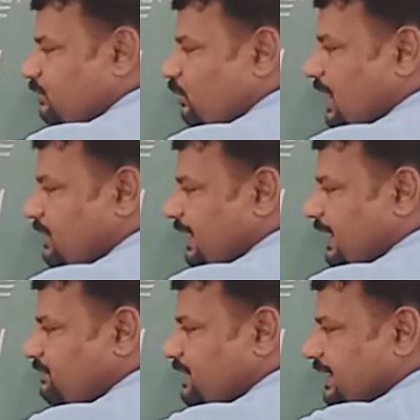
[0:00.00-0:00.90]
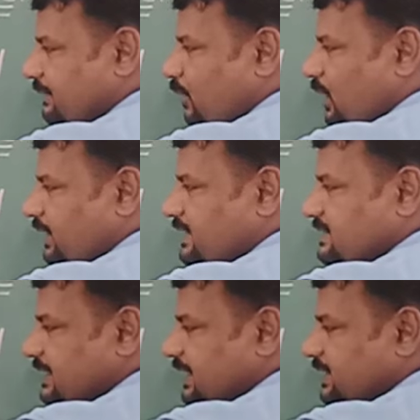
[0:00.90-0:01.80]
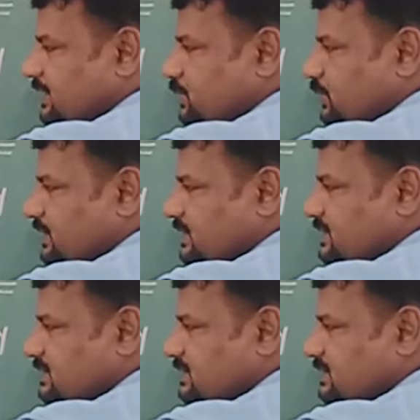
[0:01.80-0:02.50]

one end of the bronchi is connected to this,